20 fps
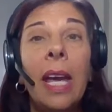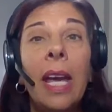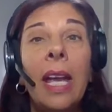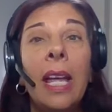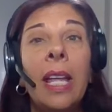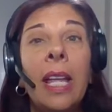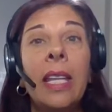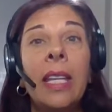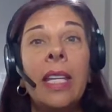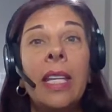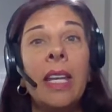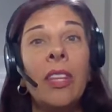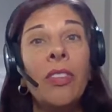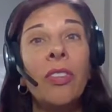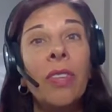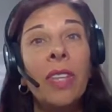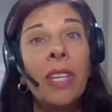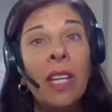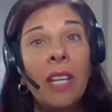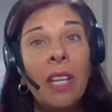And the other
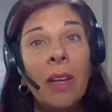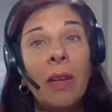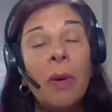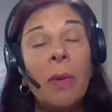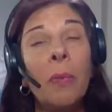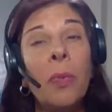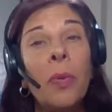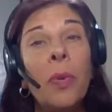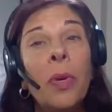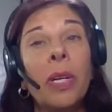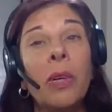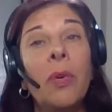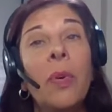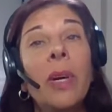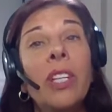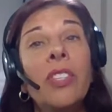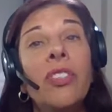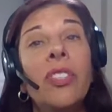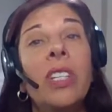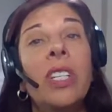thing, an important
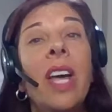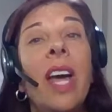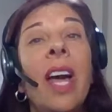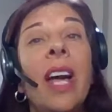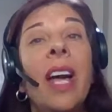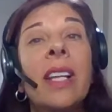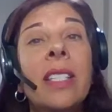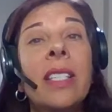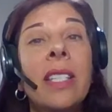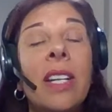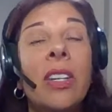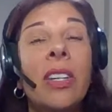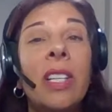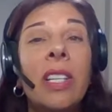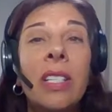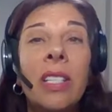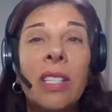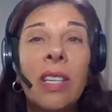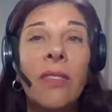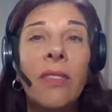question to ask there
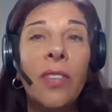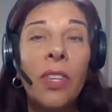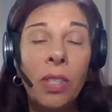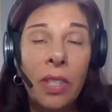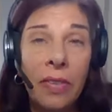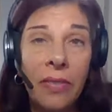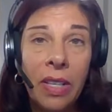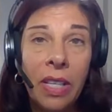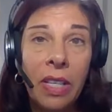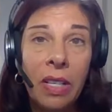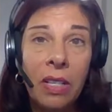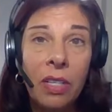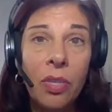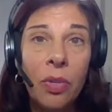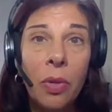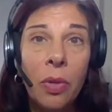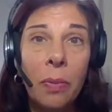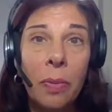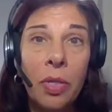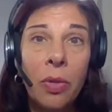is if they're living in a
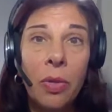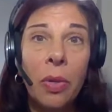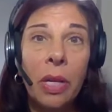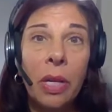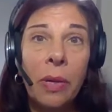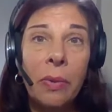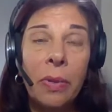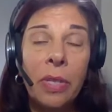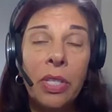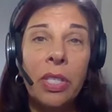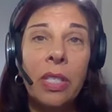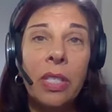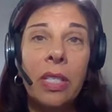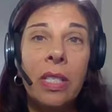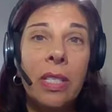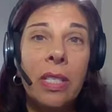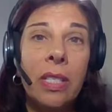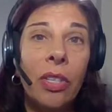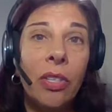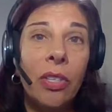dormitory, which is
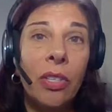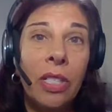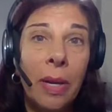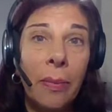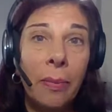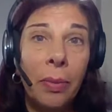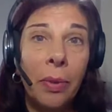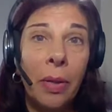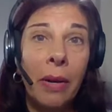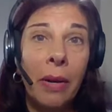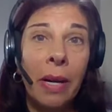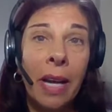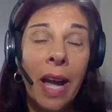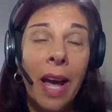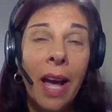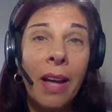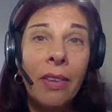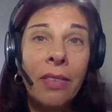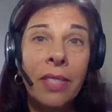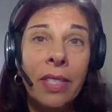considered temporary
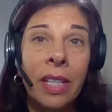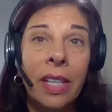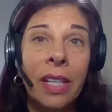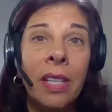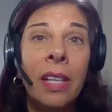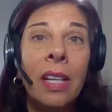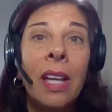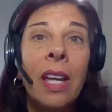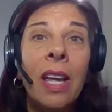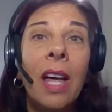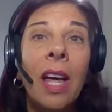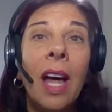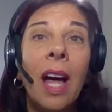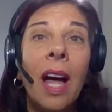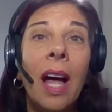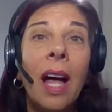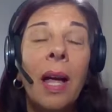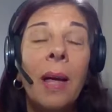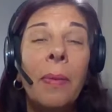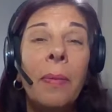housing,
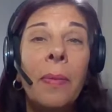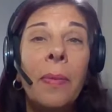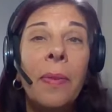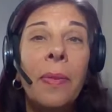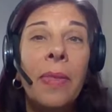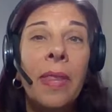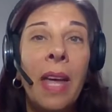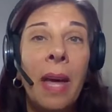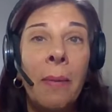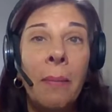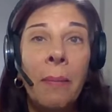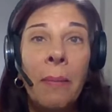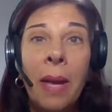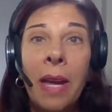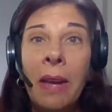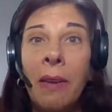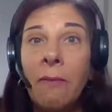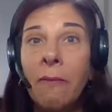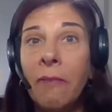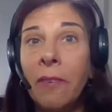that
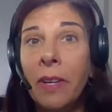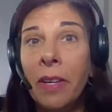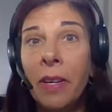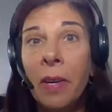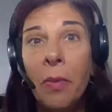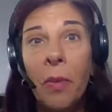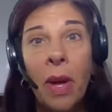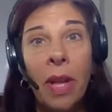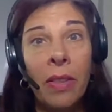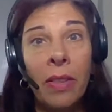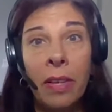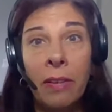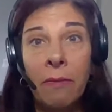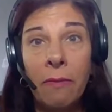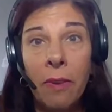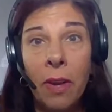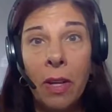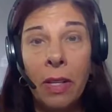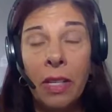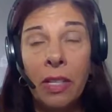may very well then
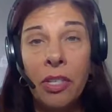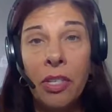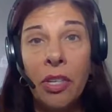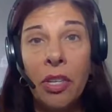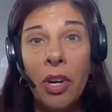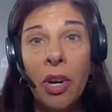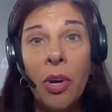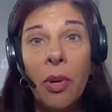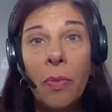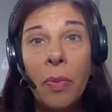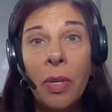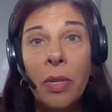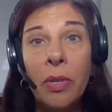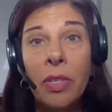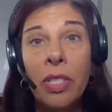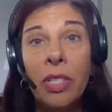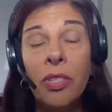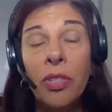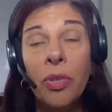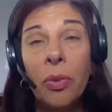fall under your
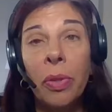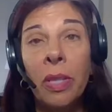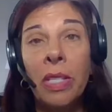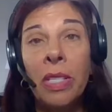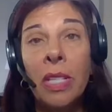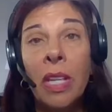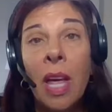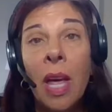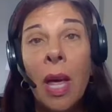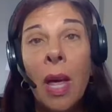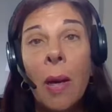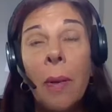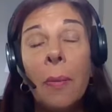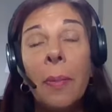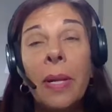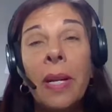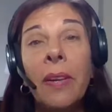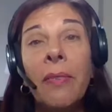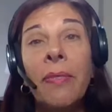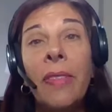homeowner's insurance.
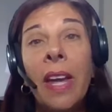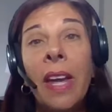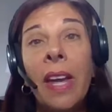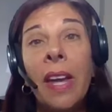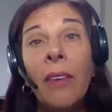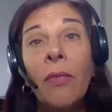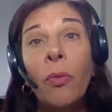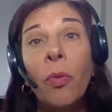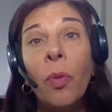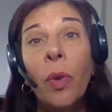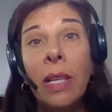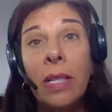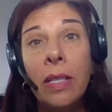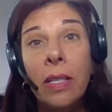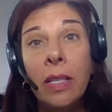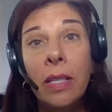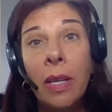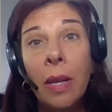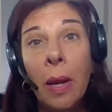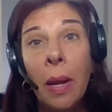But if they have
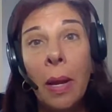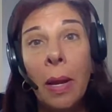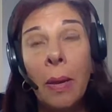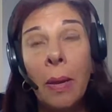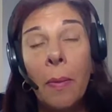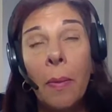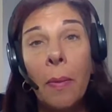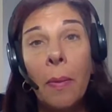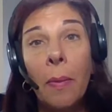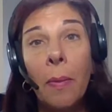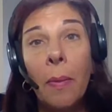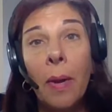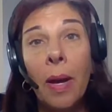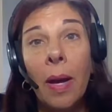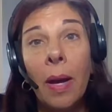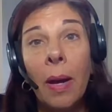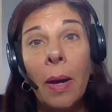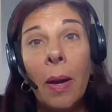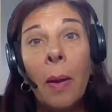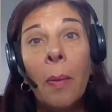rented a
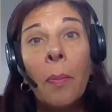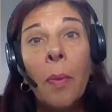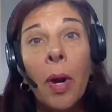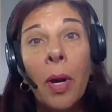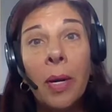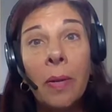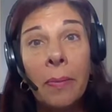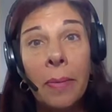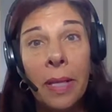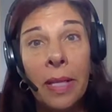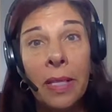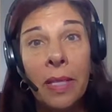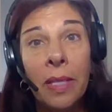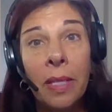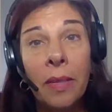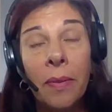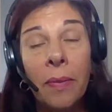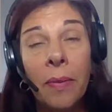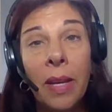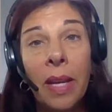apartment
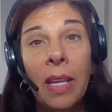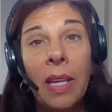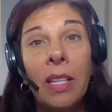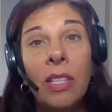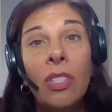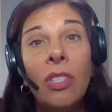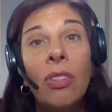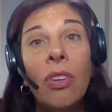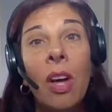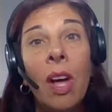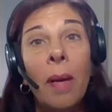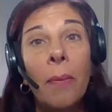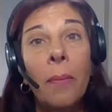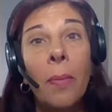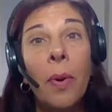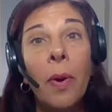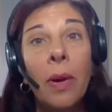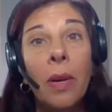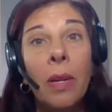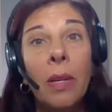and it's not
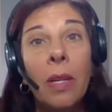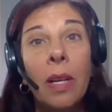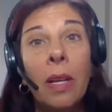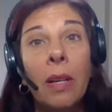part